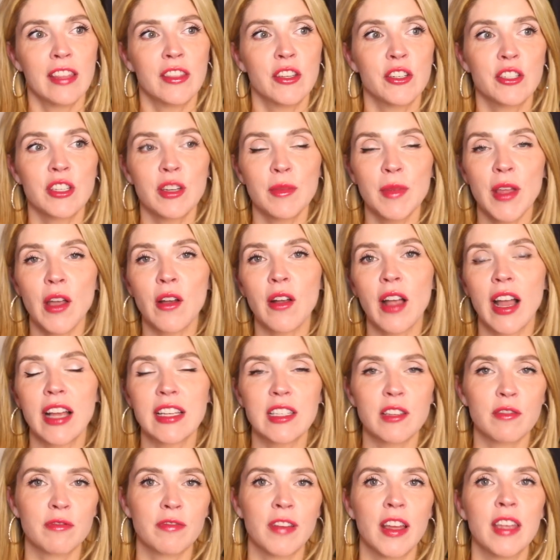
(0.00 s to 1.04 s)
there's gonna be all
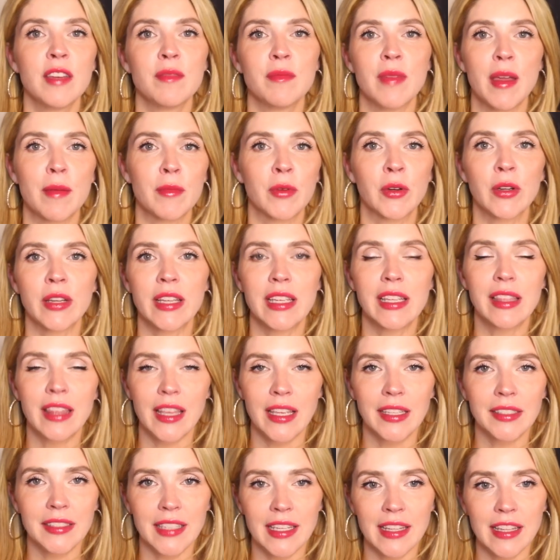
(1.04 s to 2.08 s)
kinds of fun memory
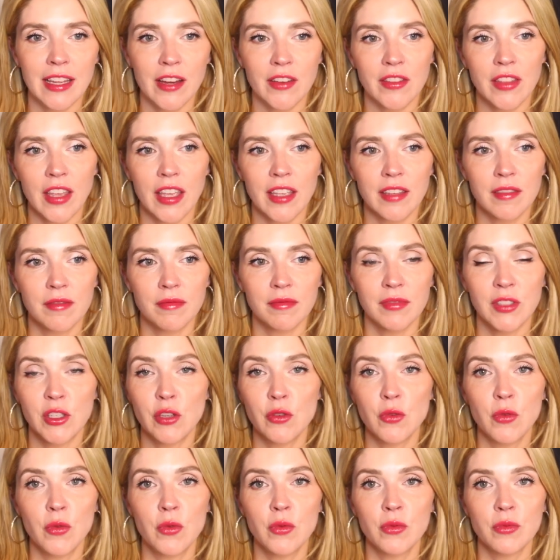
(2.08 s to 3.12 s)
things in there that
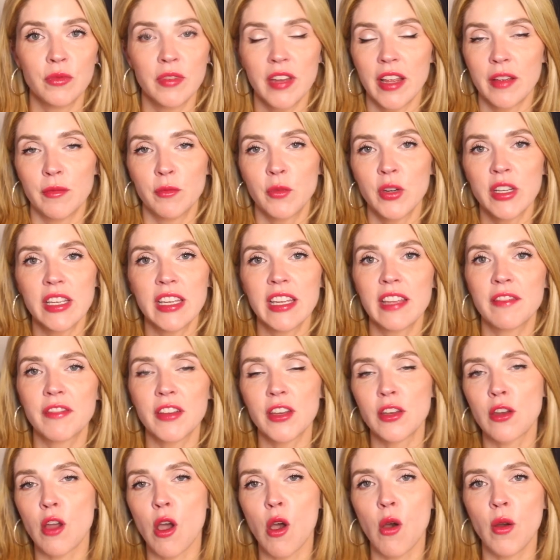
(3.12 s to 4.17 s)
you that wouldn't
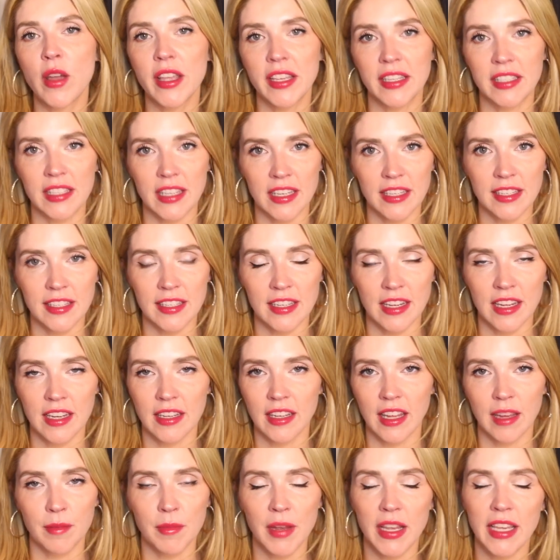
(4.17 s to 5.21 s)
even know
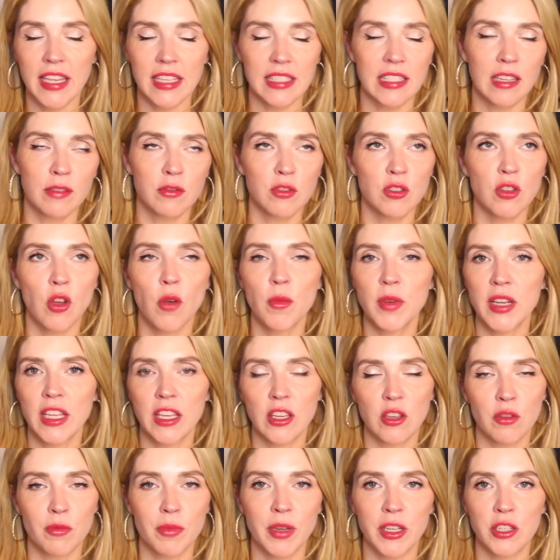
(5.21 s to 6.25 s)
existed. Like my kids have so many
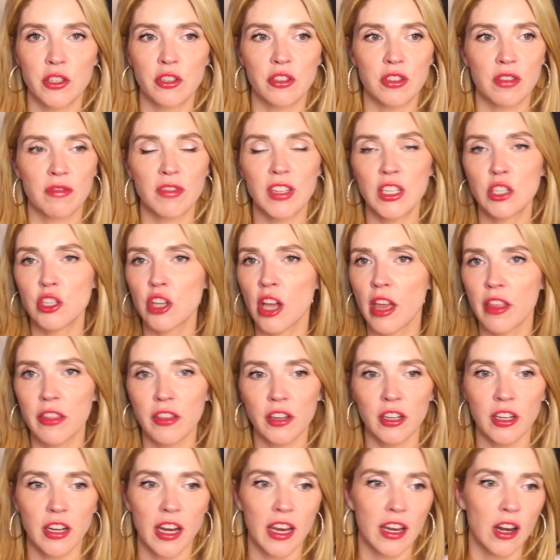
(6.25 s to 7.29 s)
cute pictures of each
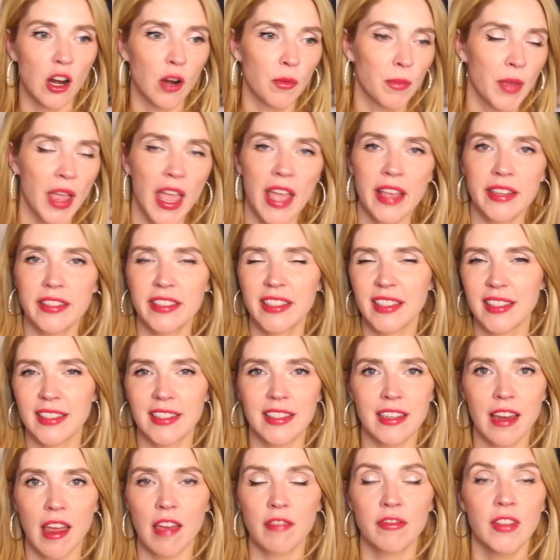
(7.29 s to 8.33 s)
other and our pets and
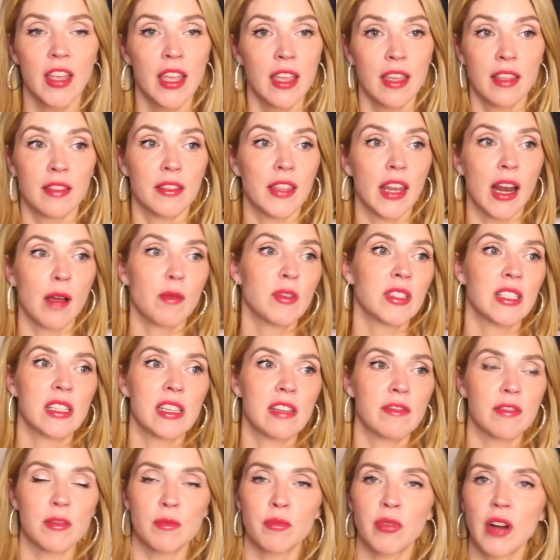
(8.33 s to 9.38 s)
stuff that I wasn't
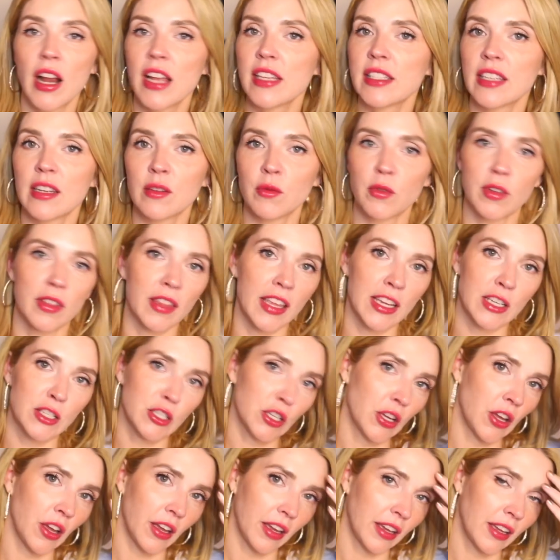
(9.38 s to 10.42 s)
even present when they
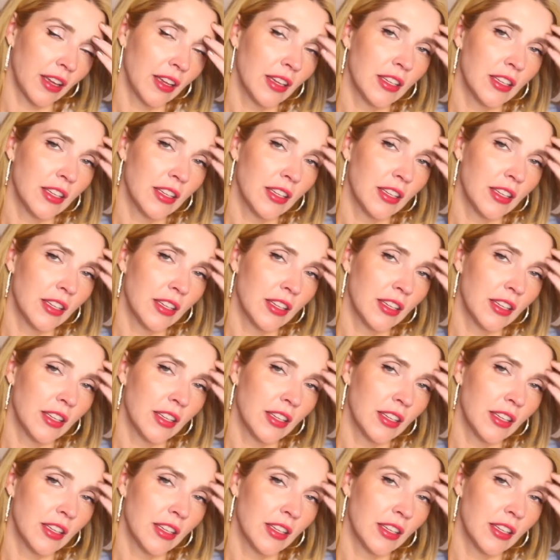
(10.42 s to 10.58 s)
took.